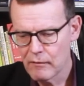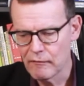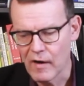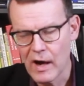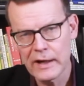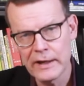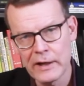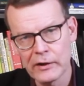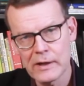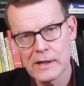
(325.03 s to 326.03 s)

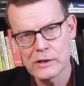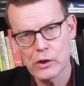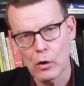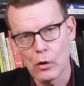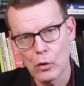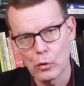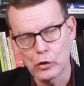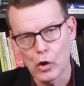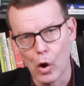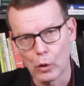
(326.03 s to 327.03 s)
Wagner is a
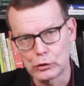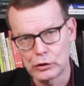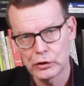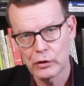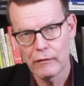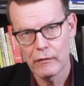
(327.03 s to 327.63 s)
good coach.